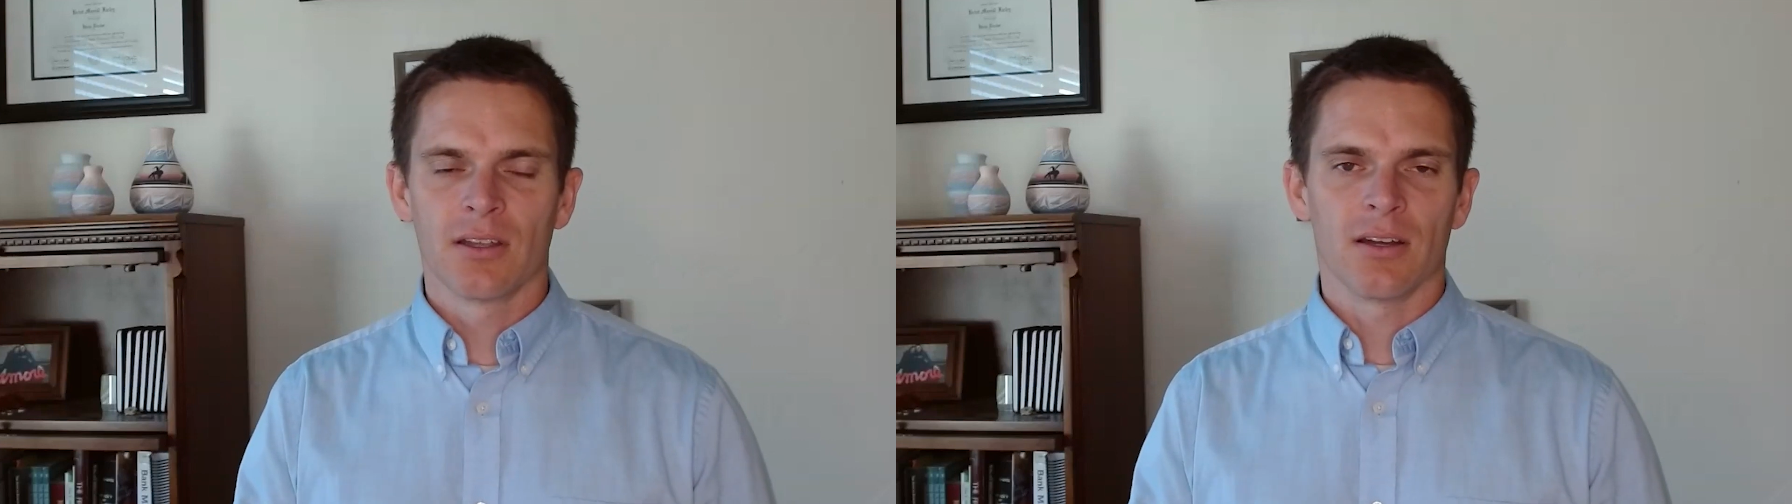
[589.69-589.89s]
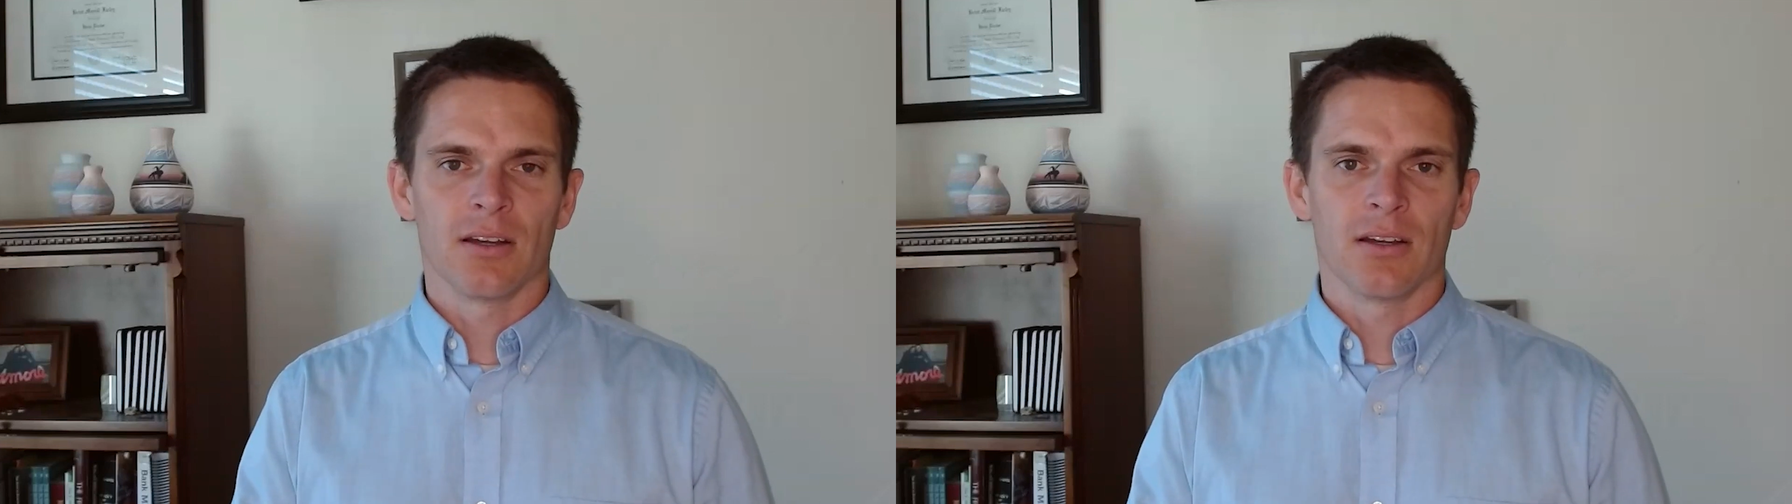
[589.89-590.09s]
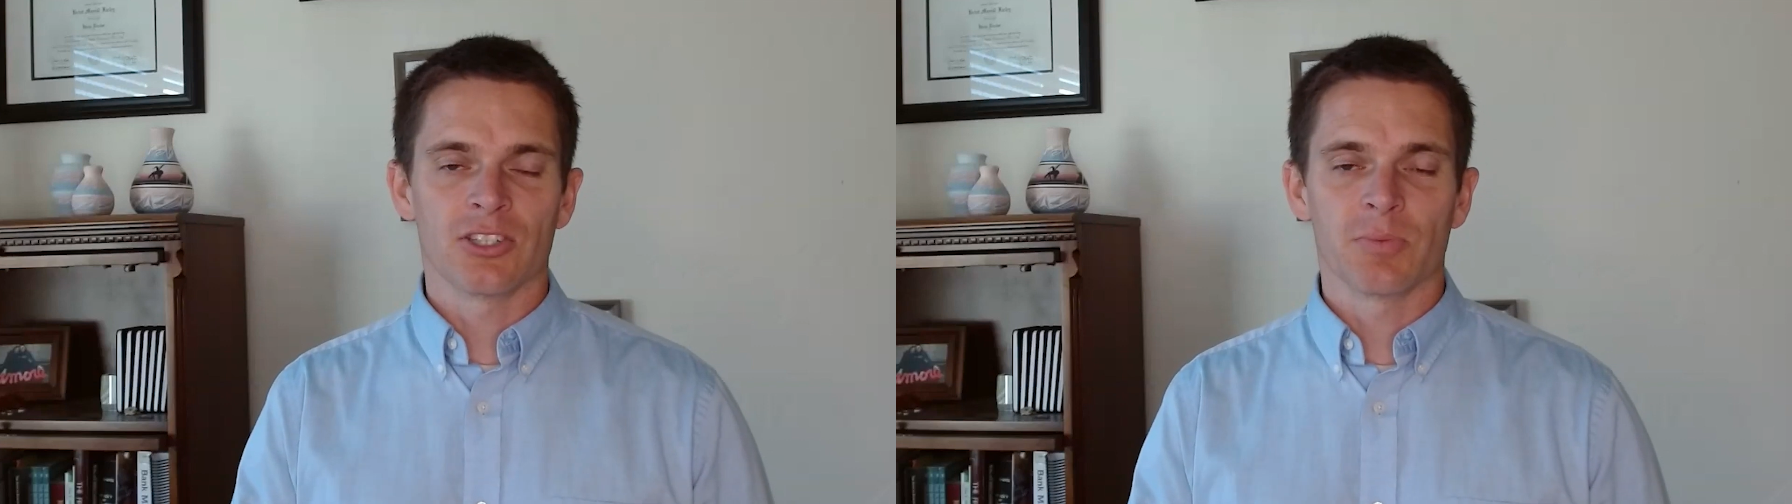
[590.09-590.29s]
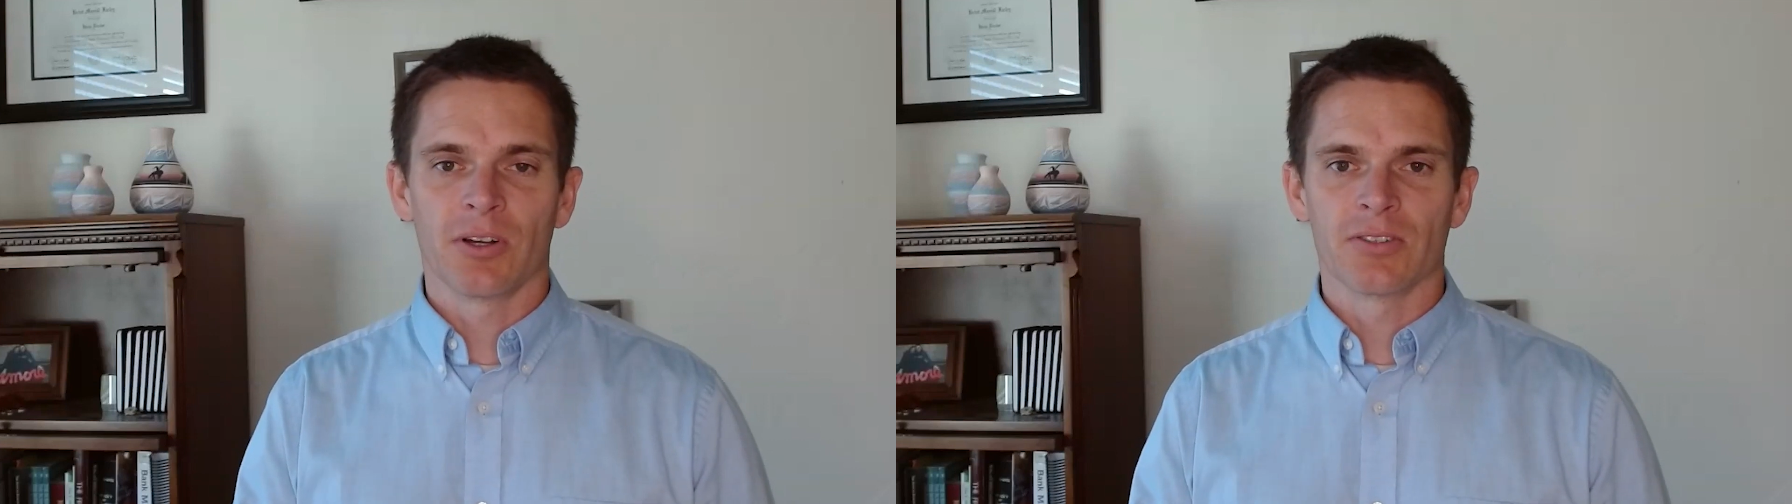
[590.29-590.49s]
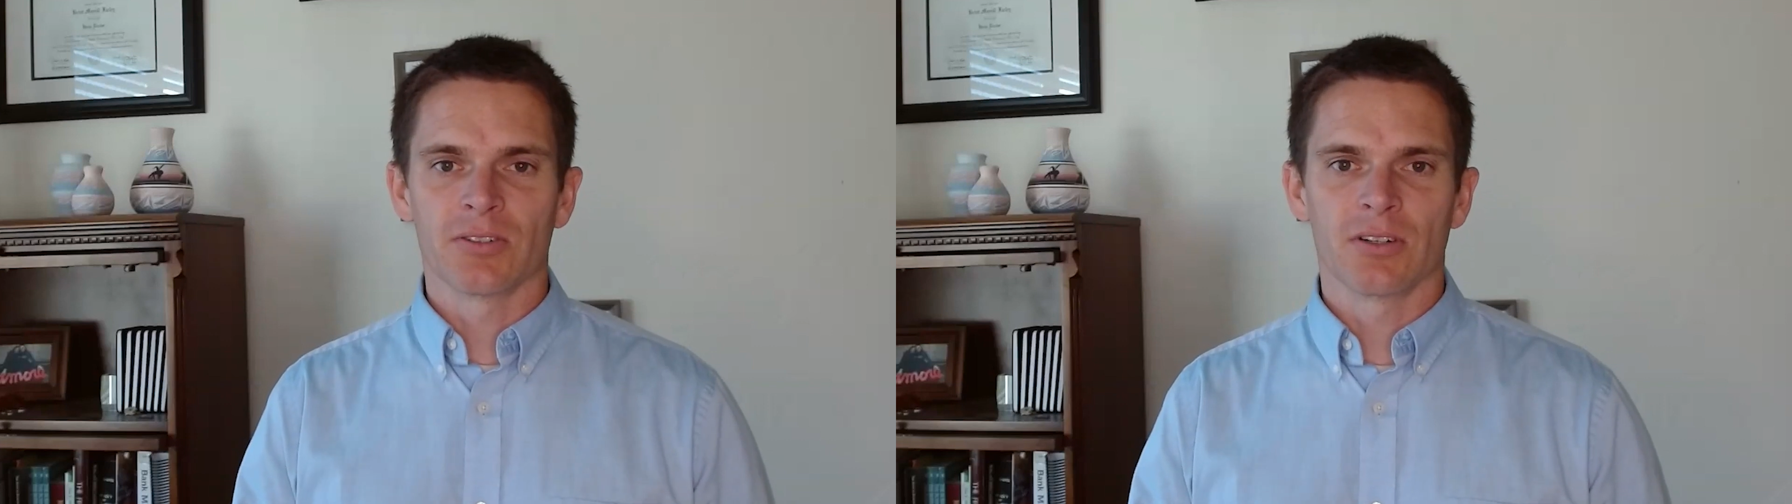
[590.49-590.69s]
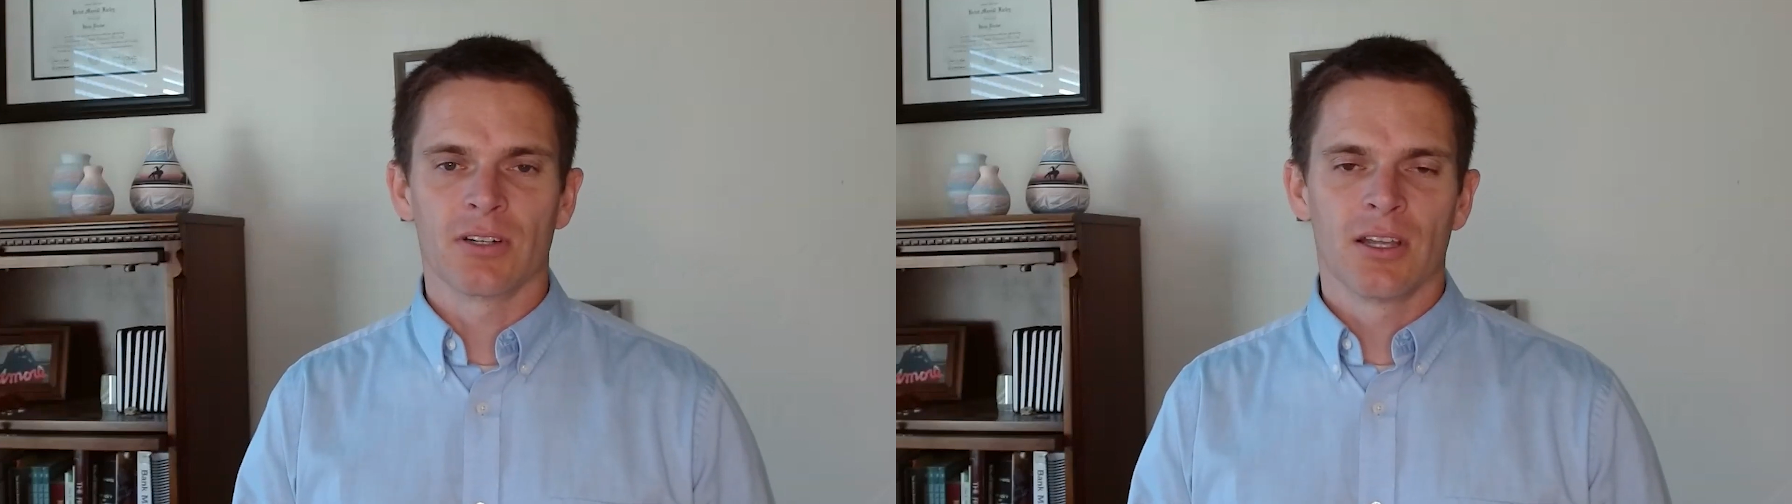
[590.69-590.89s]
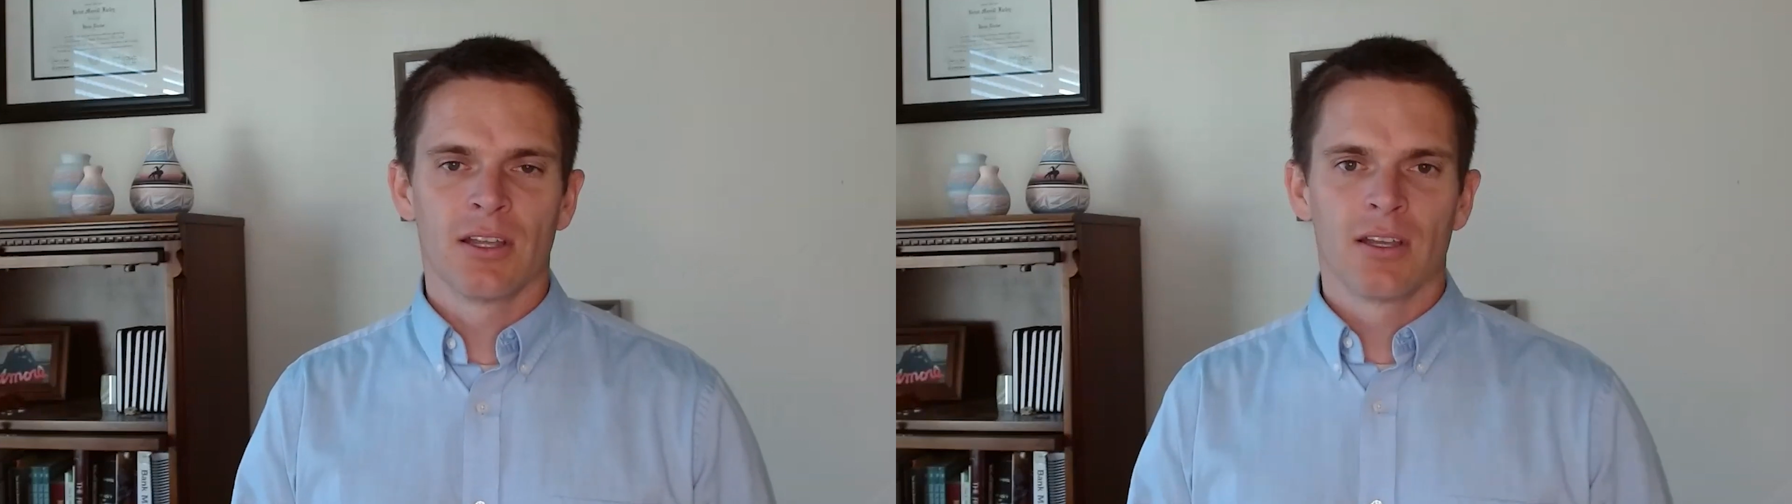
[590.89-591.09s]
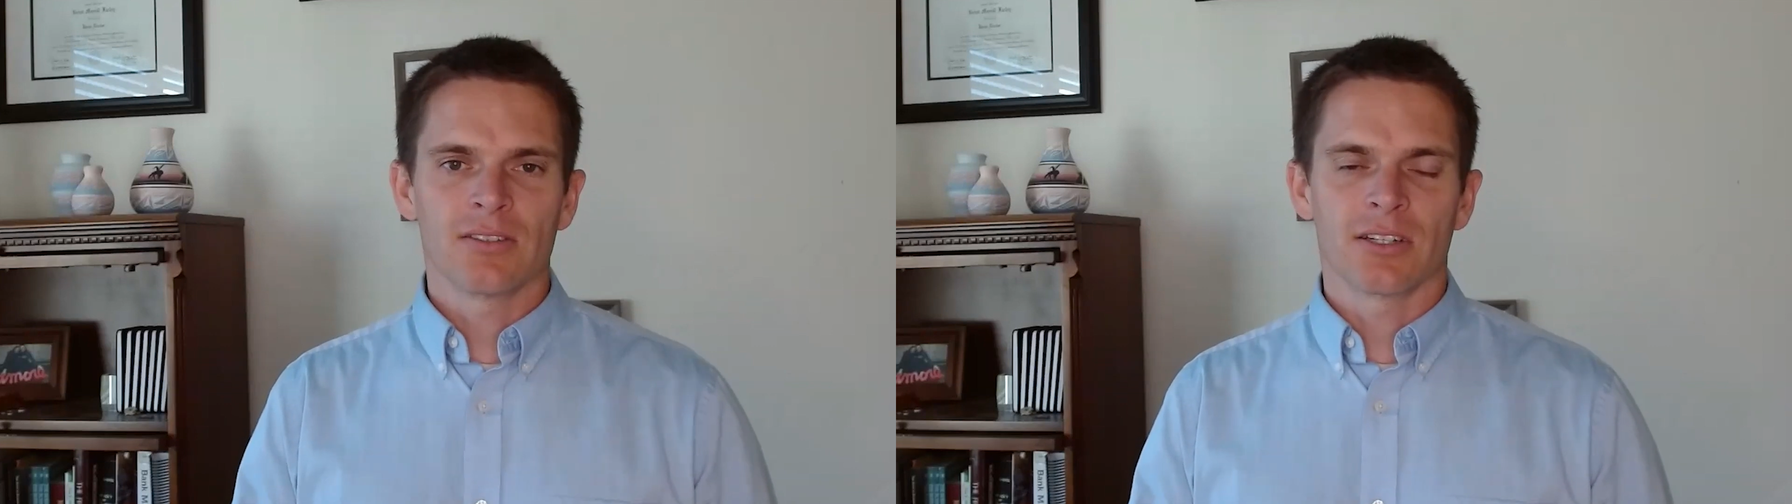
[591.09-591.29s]
a sponsor,
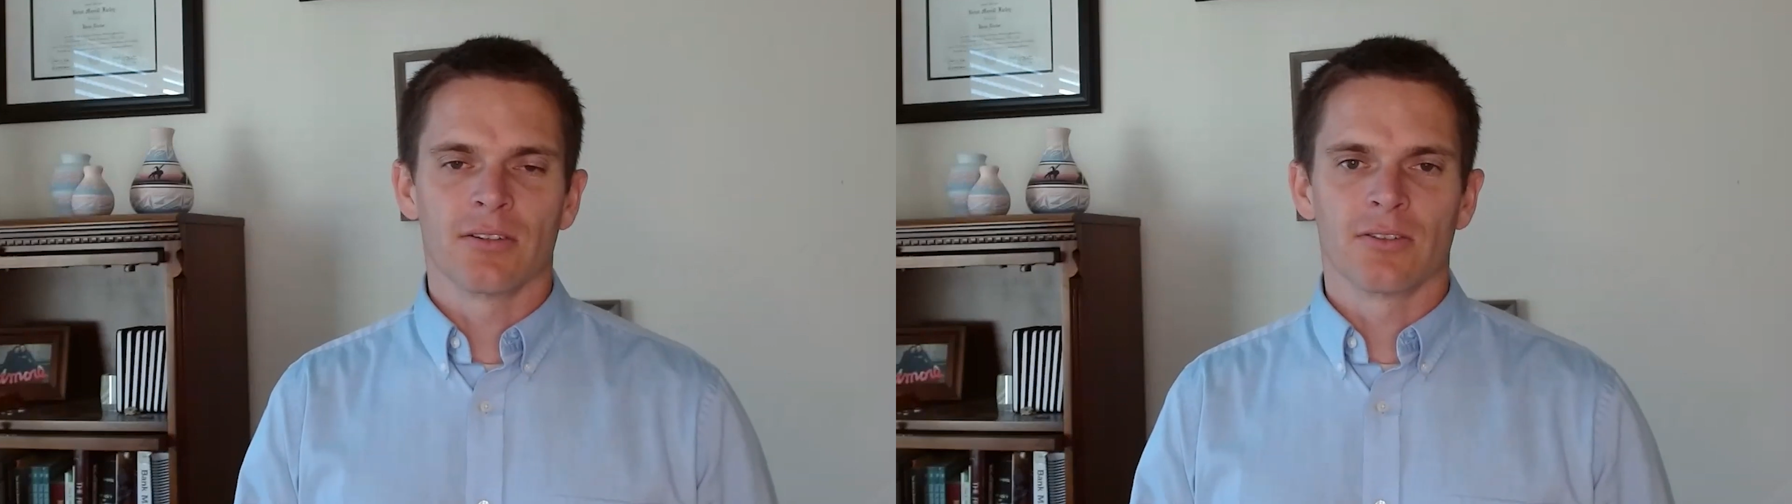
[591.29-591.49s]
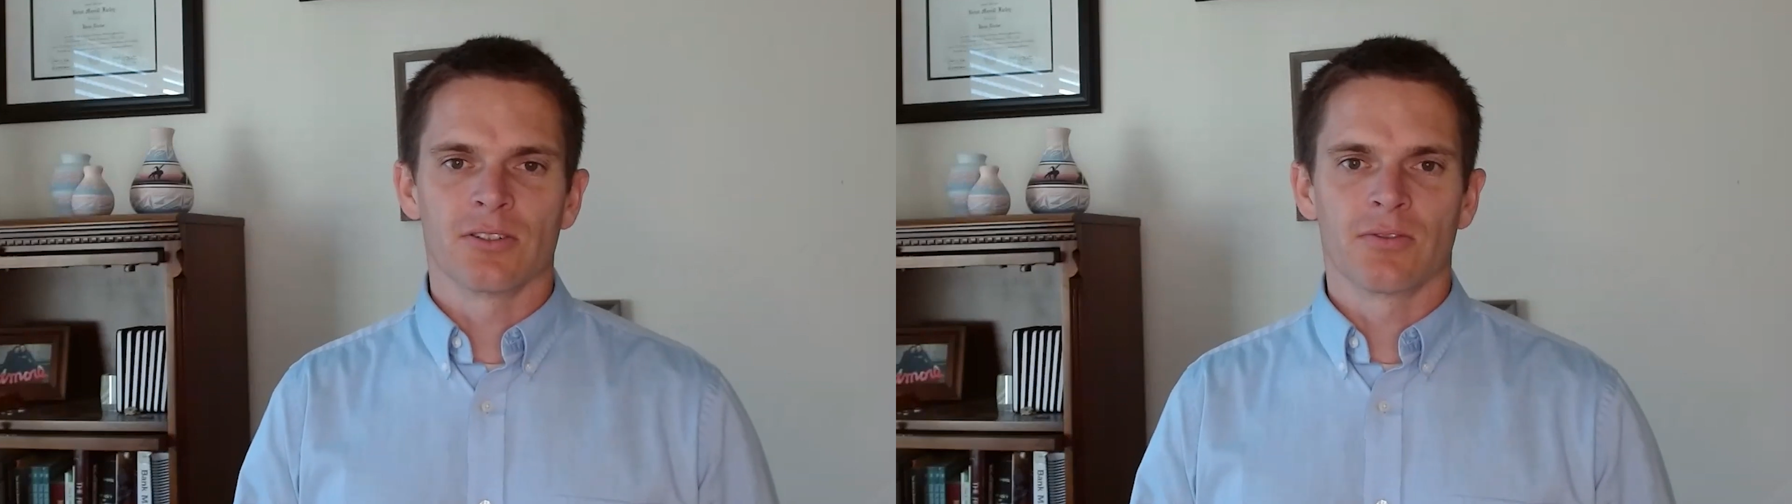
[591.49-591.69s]
technology